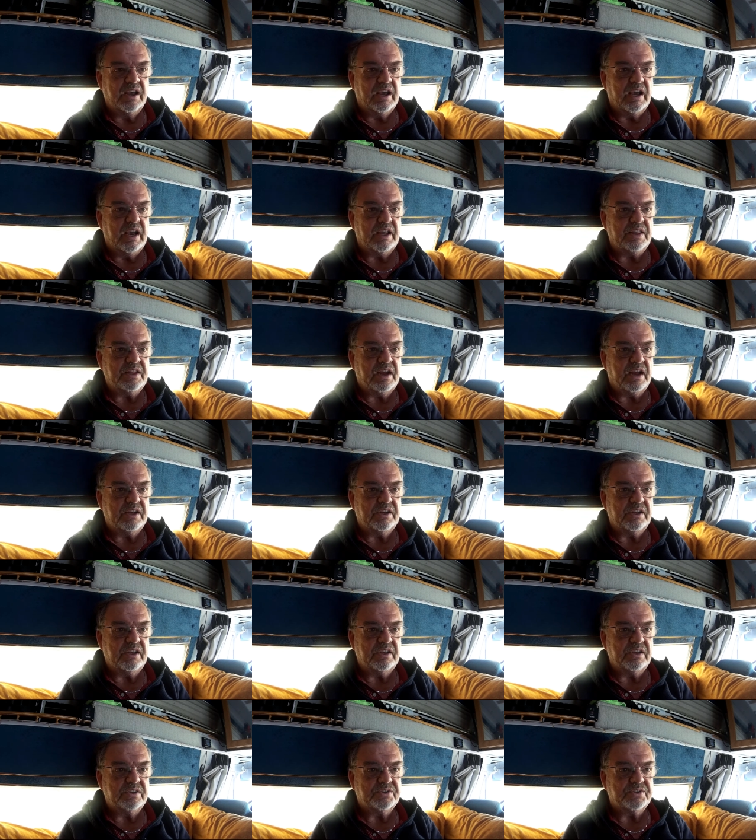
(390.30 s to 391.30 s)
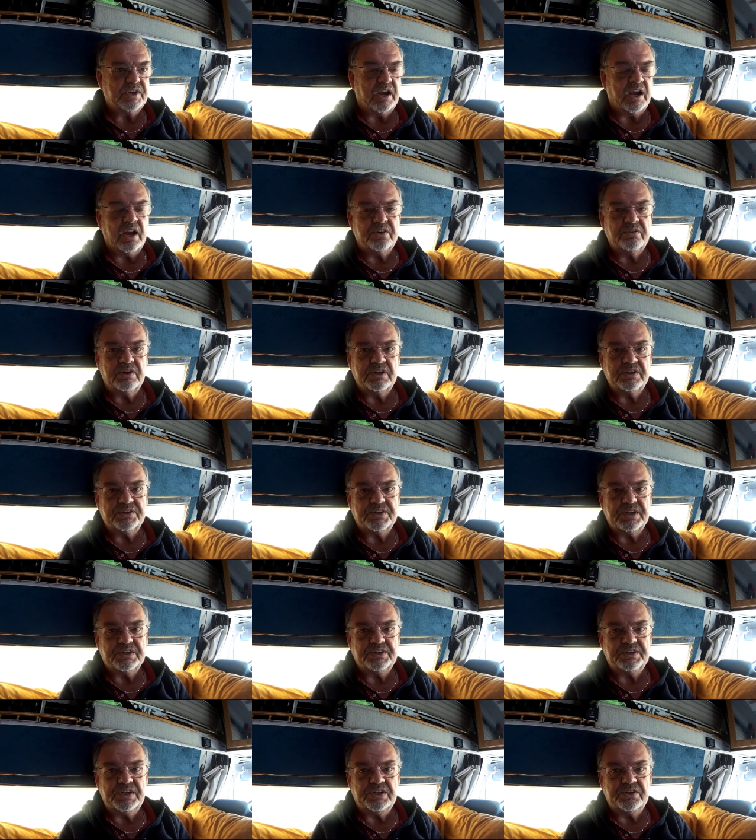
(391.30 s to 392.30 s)
and that is
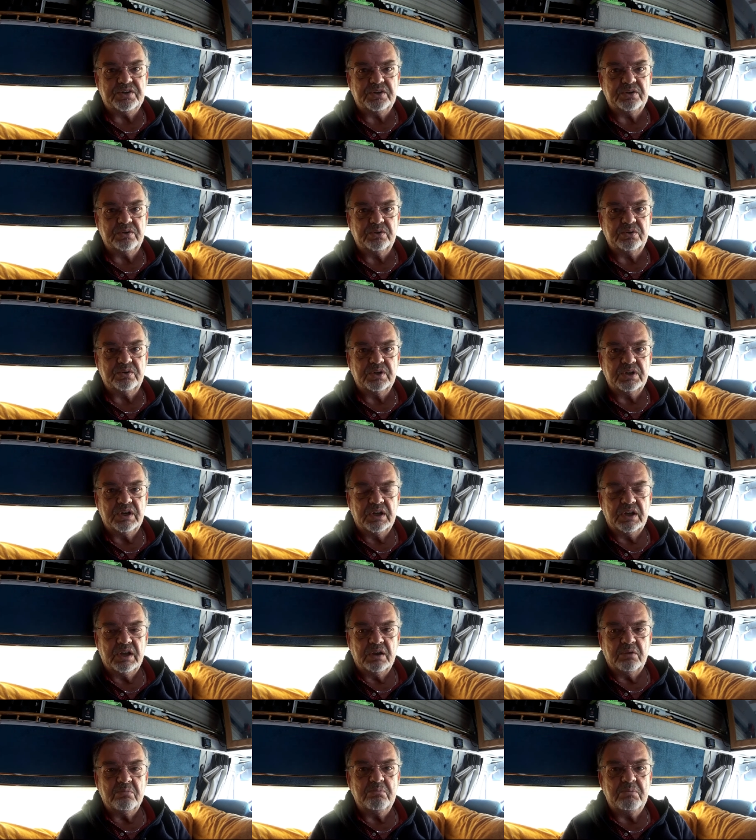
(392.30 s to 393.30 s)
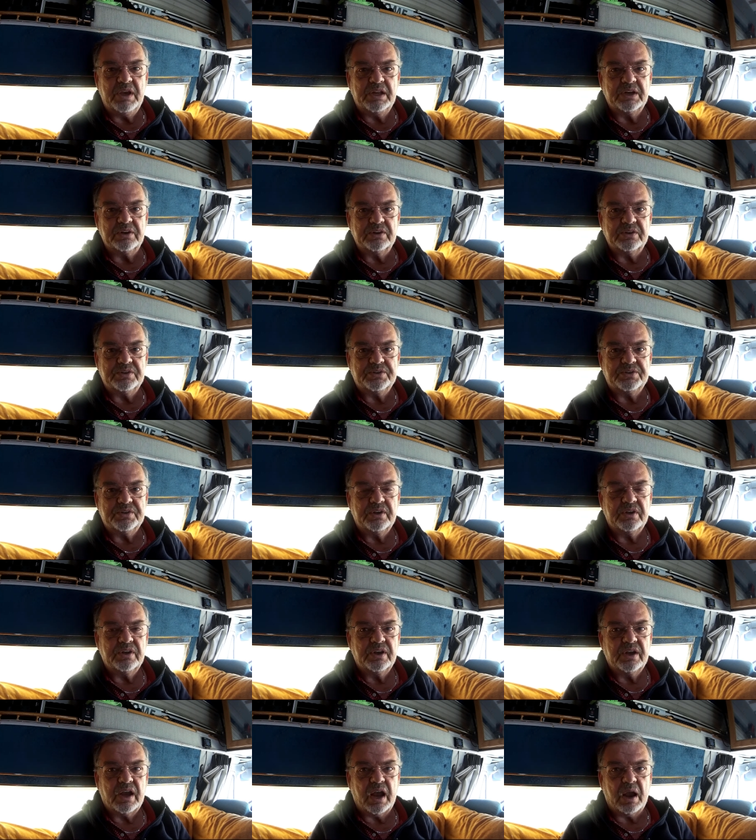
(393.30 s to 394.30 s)
162 meters
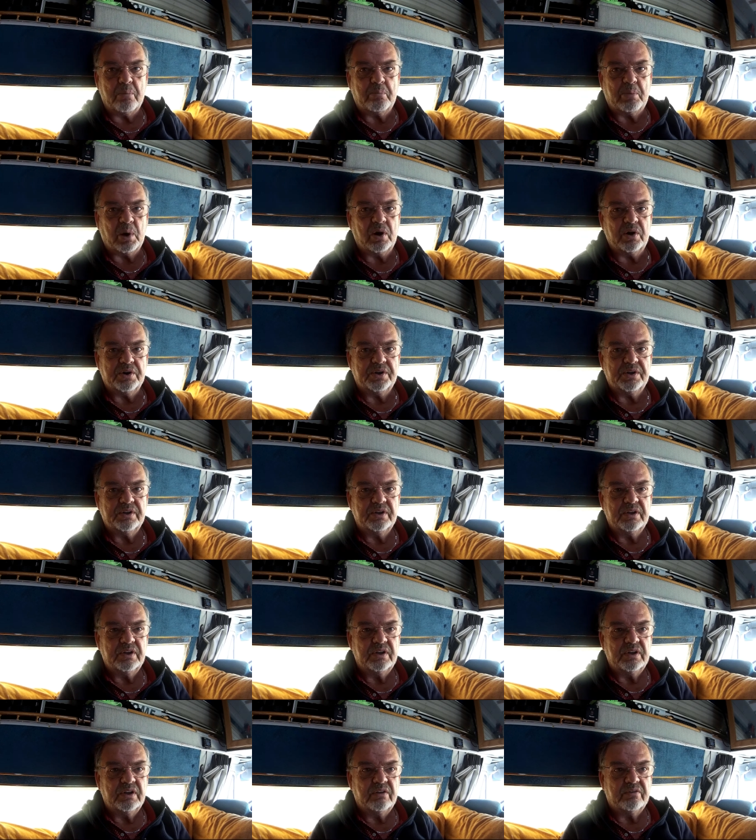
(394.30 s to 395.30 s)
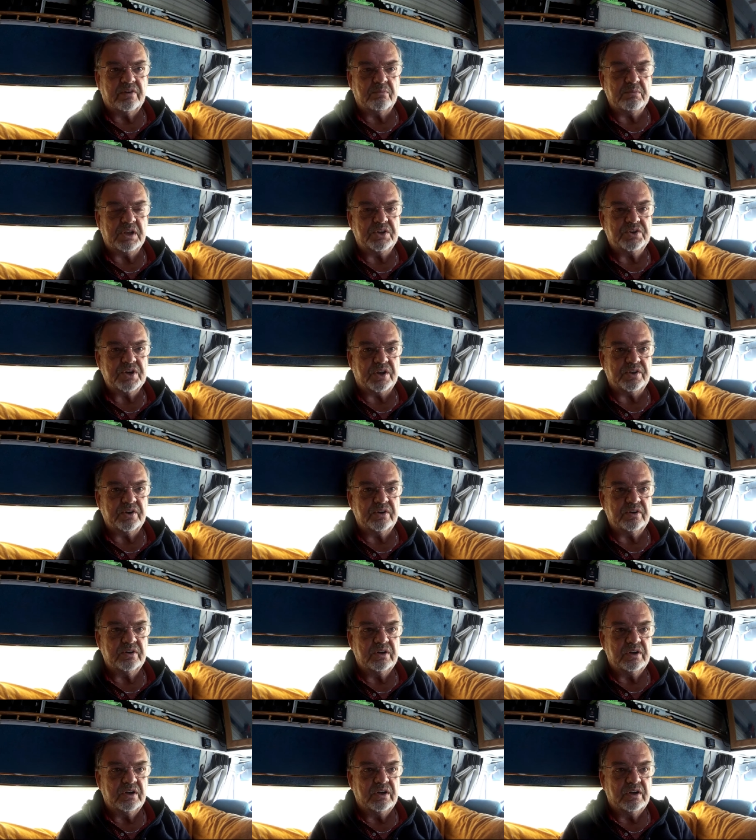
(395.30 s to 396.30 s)
apart from each other
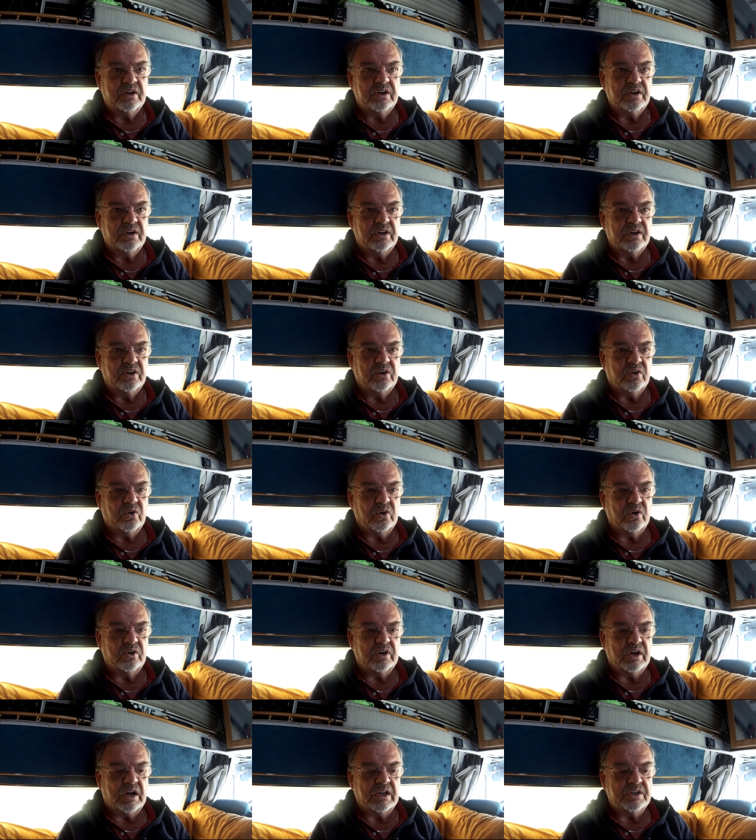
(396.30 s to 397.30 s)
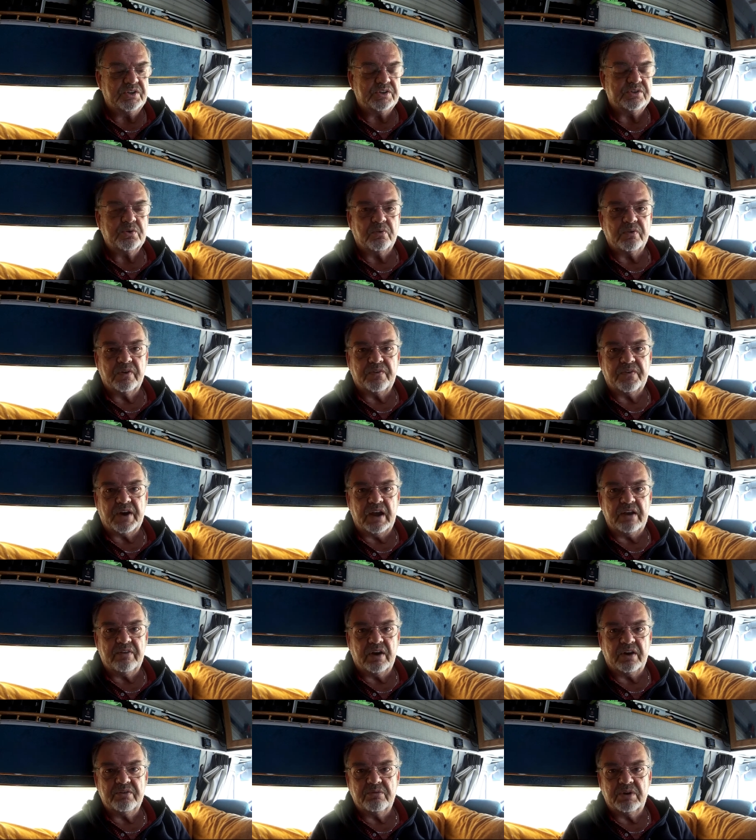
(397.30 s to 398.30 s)
or uh, just over
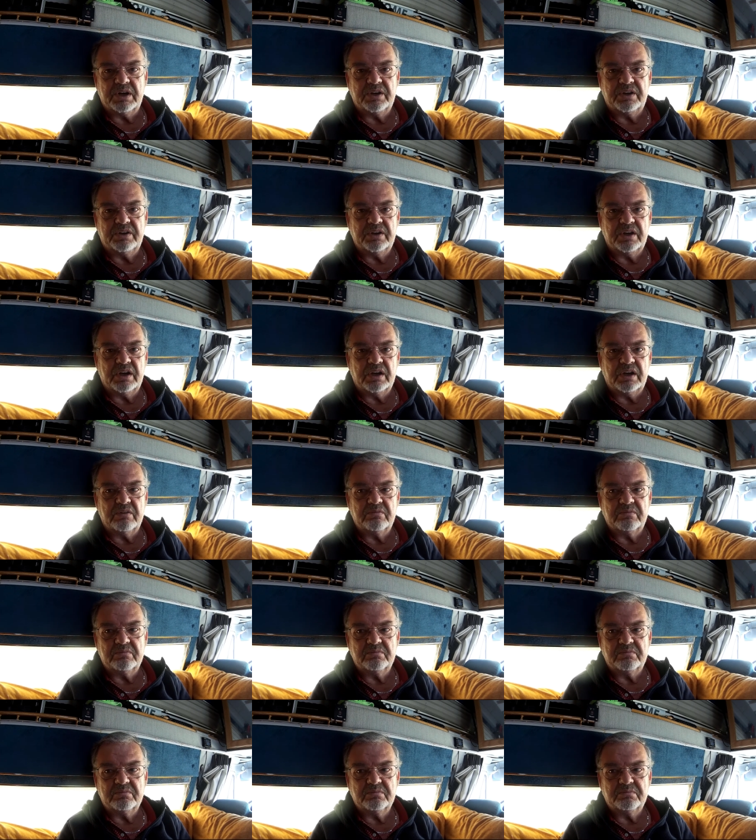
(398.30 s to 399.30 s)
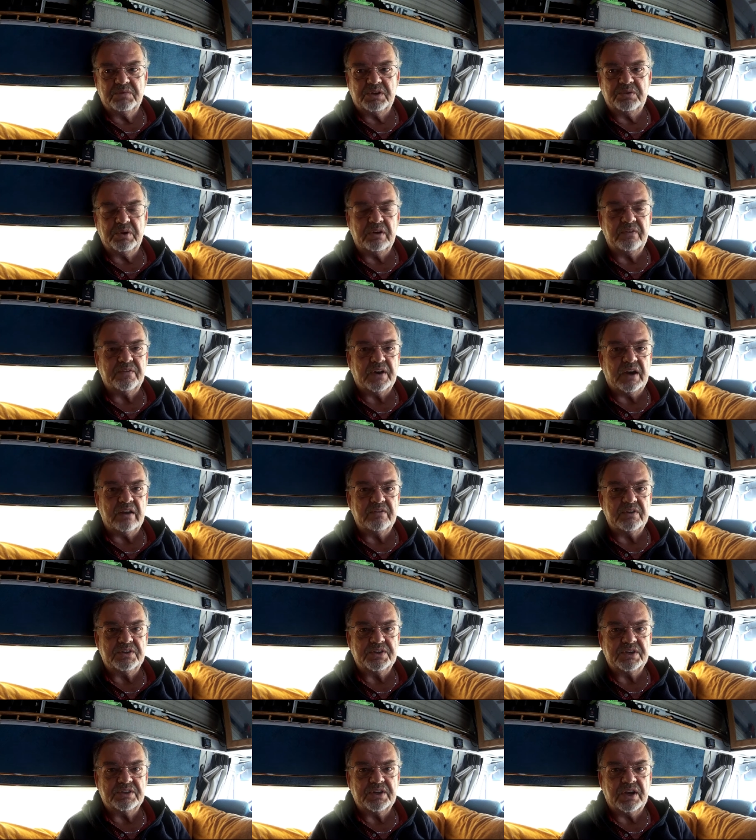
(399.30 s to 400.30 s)
500, um, between 5 and
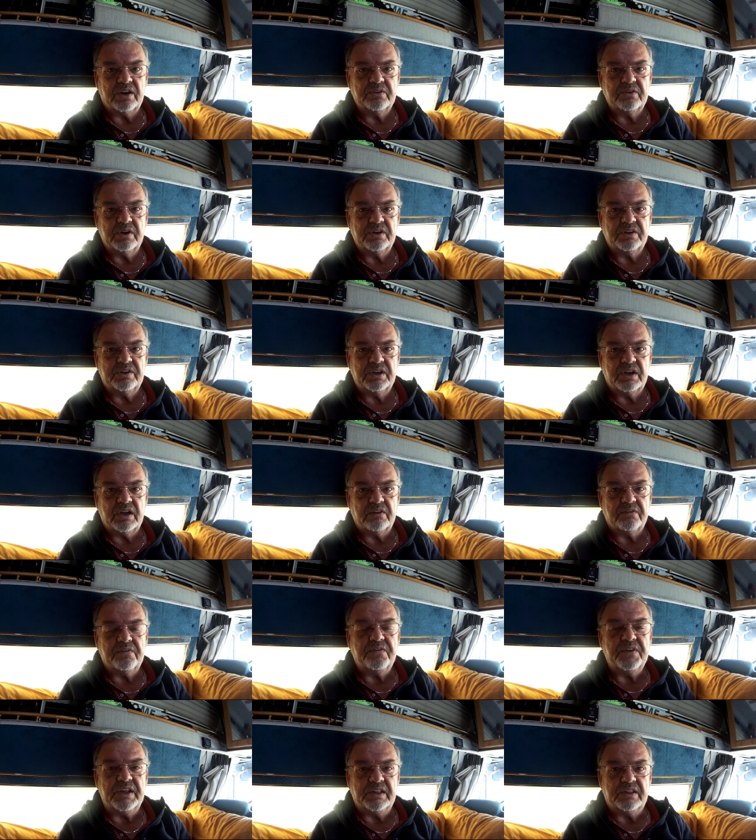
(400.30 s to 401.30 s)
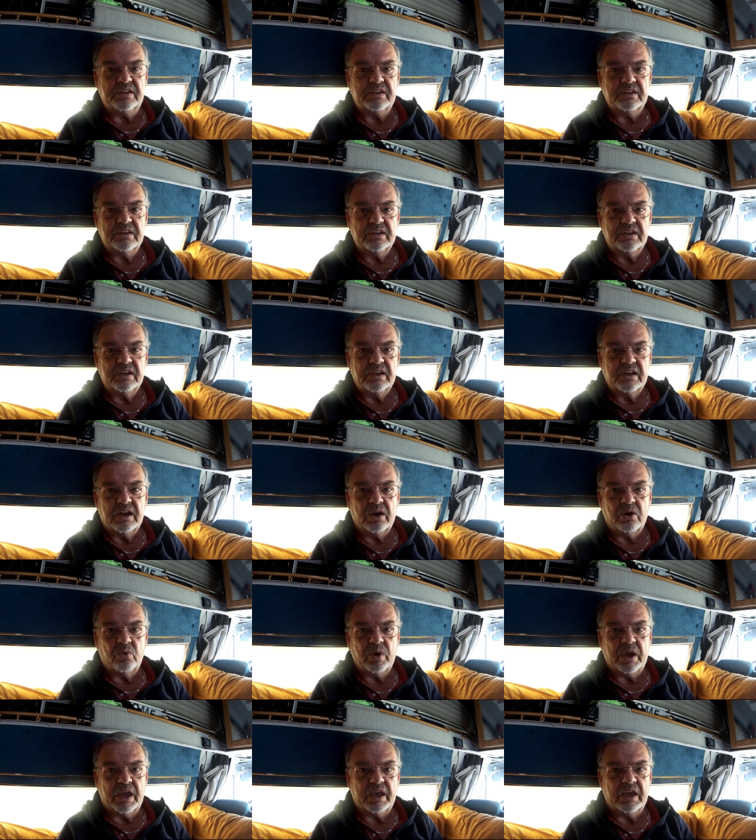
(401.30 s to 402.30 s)
600 uh, feet
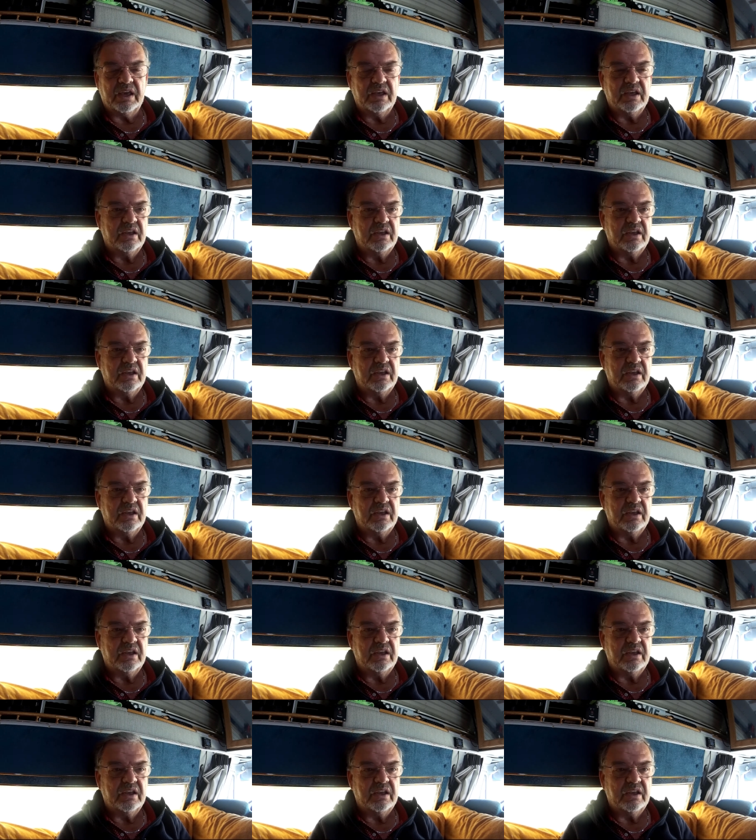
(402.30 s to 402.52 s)
away.